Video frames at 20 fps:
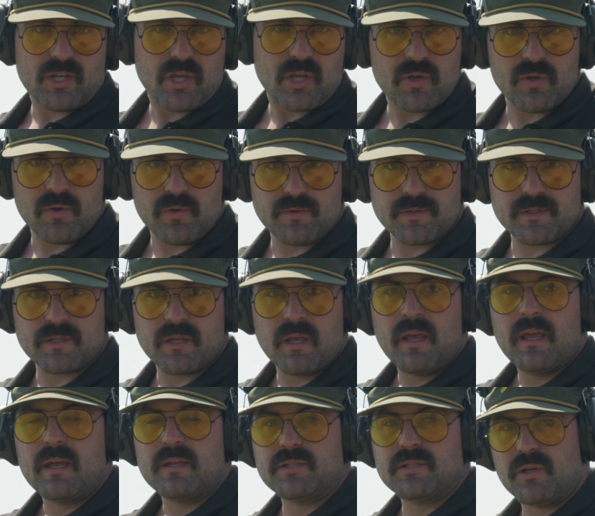use
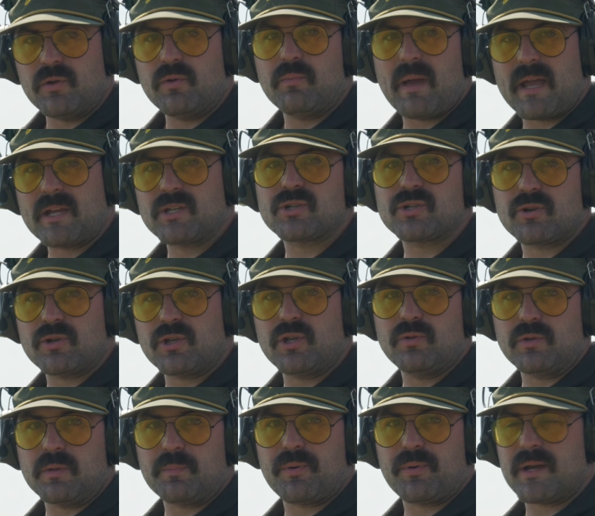to make sure
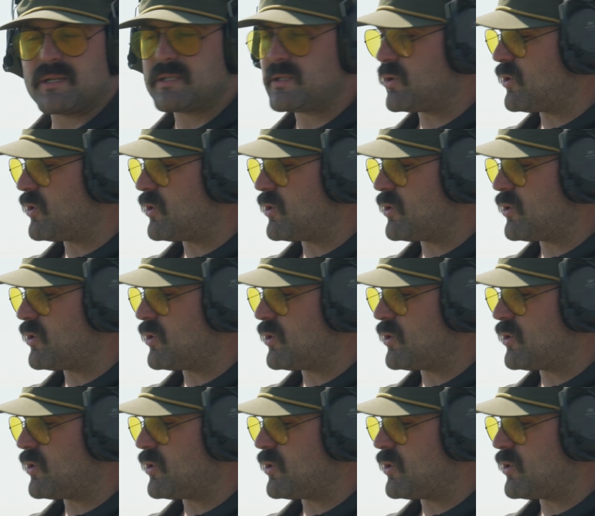you depress the